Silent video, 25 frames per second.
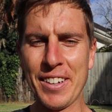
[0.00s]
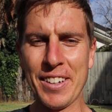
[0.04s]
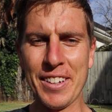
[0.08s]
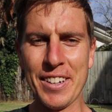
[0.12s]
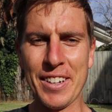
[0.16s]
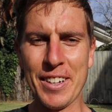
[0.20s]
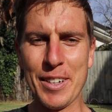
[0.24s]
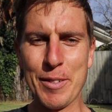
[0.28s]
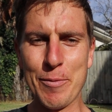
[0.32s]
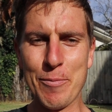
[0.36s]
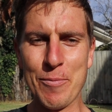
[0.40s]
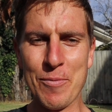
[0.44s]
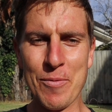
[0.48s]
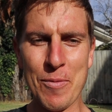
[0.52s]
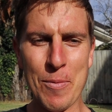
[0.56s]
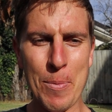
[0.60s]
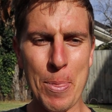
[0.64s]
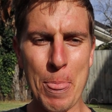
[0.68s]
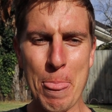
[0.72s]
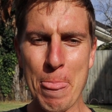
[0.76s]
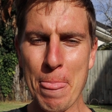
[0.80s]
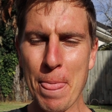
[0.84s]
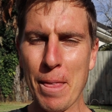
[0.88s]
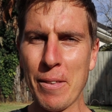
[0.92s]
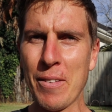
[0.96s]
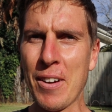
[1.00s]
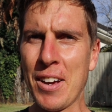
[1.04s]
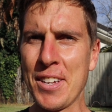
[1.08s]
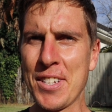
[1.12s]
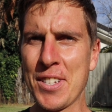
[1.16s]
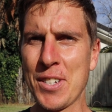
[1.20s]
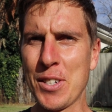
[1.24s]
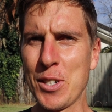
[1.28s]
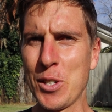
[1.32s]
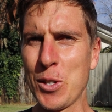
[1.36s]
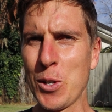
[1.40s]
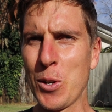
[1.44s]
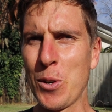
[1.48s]
Nice
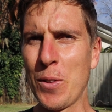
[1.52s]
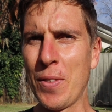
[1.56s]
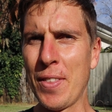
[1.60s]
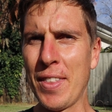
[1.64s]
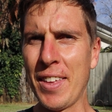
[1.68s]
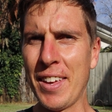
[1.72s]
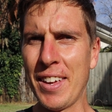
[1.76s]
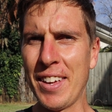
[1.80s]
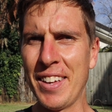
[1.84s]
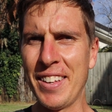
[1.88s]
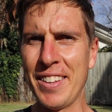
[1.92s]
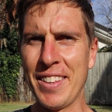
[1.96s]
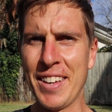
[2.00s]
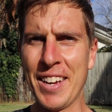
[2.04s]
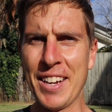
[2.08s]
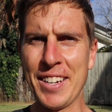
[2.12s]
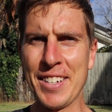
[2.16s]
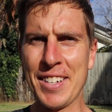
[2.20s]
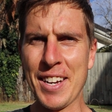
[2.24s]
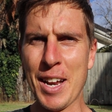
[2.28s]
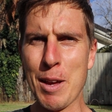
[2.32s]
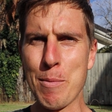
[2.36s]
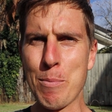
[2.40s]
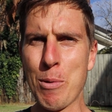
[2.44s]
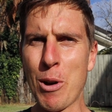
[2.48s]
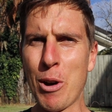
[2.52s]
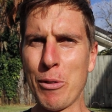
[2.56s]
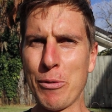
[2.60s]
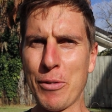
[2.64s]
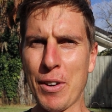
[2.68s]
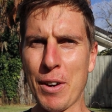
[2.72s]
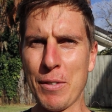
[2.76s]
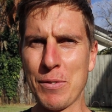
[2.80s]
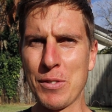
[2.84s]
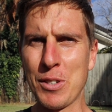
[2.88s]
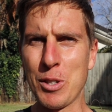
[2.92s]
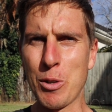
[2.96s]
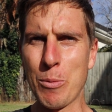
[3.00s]
to turn the headlamp off
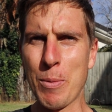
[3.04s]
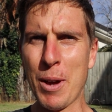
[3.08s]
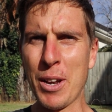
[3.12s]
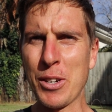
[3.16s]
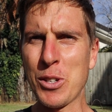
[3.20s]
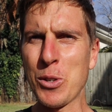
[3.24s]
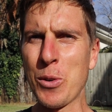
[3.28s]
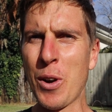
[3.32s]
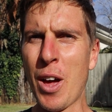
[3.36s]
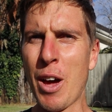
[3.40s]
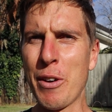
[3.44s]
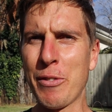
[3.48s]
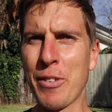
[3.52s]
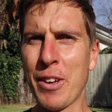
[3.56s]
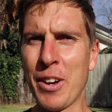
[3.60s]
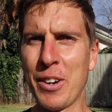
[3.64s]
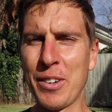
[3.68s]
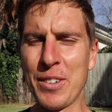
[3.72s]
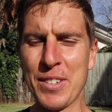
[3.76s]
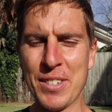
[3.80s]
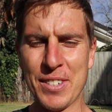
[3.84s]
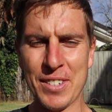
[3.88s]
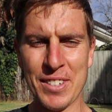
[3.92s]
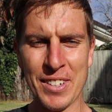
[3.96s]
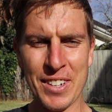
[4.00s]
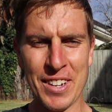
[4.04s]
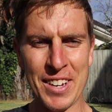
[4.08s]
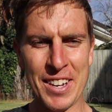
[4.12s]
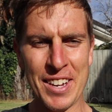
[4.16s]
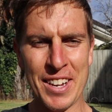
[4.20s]
after about 2.5 hours.